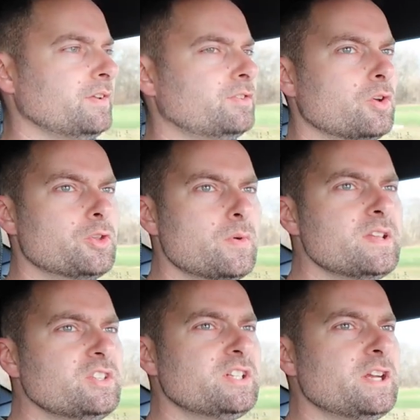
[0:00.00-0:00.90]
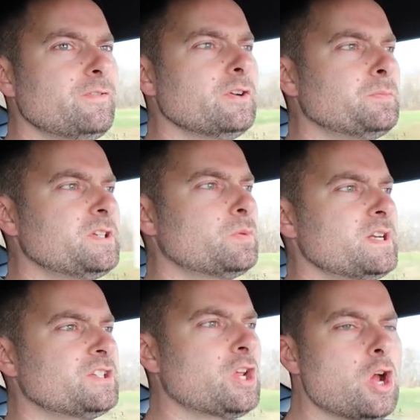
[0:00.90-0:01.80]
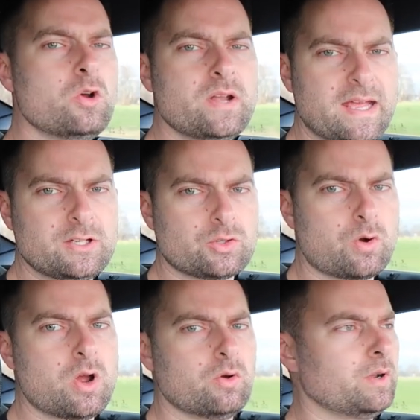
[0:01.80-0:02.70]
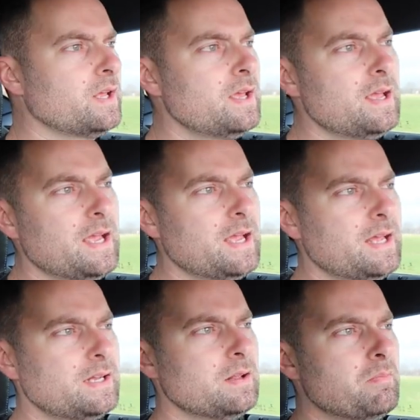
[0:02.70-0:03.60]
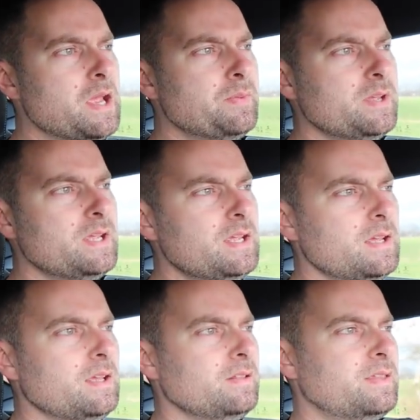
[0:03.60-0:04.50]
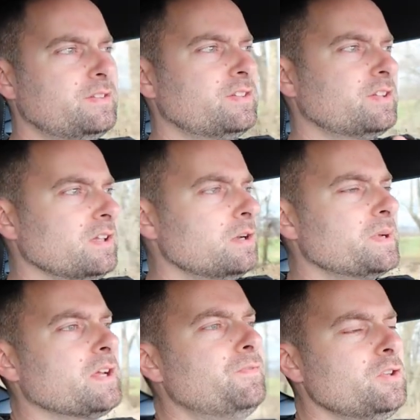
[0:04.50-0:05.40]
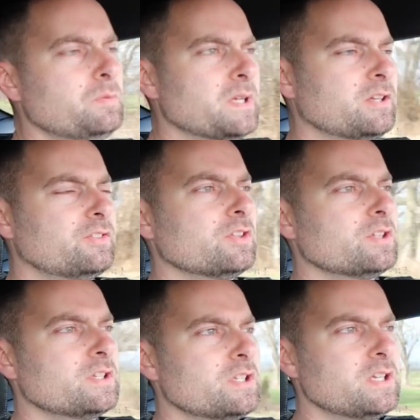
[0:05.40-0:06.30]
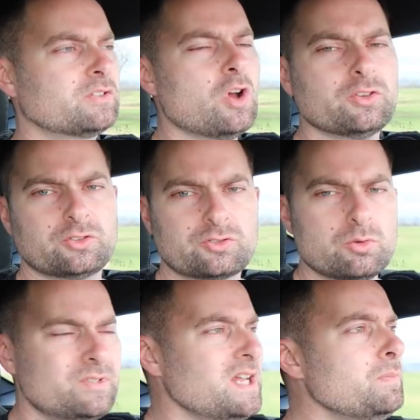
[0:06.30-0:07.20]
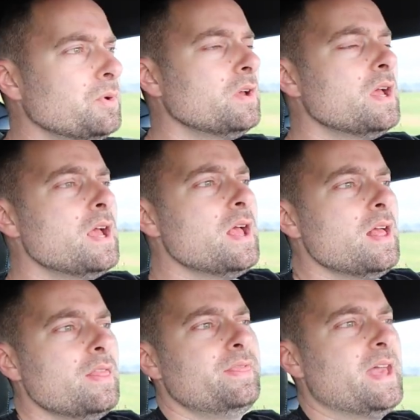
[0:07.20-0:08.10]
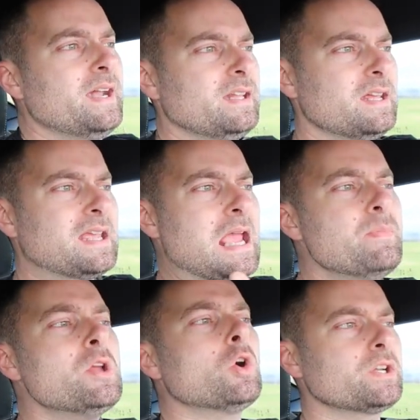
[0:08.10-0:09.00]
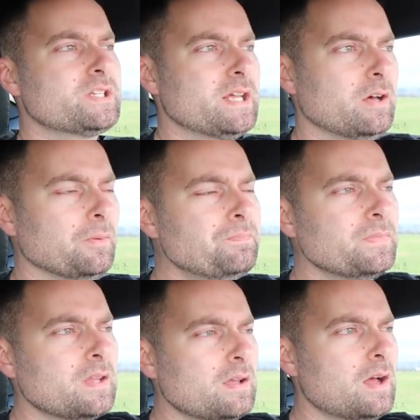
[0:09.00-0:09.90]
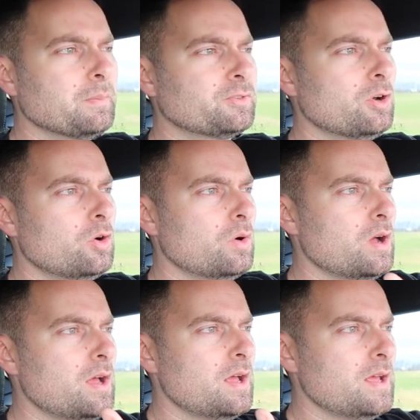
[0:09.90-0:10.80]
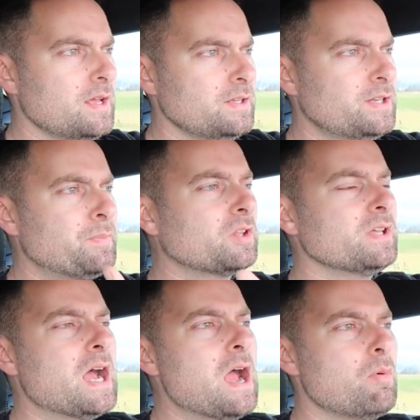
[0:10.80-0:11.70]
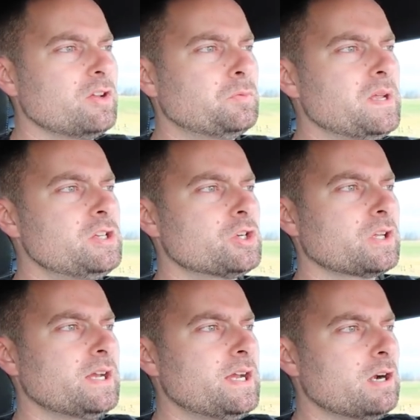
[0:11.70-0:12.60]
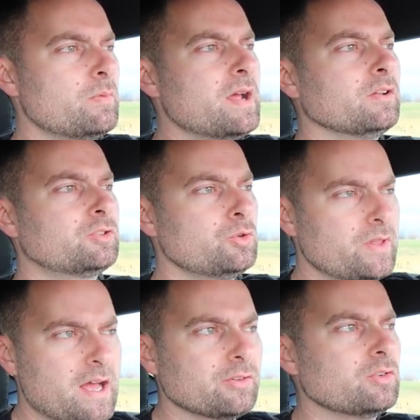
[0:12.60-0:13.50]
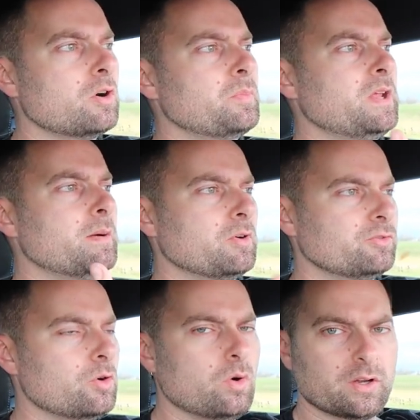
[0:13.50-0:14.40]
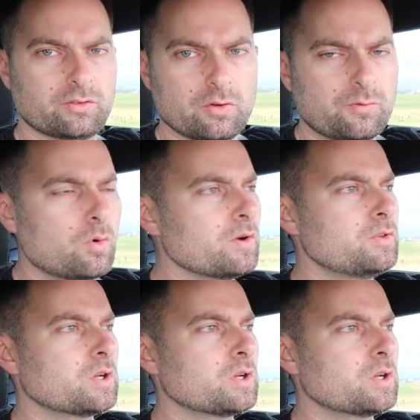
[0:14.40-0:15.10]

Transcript: So there is a difference between tone and drone, and maybe this is a little bit confusing because the exhaust is so deep that it can be hard to tell. So typically at highway speeds, you're gonna hear around 2000 RPM or so on and so forth.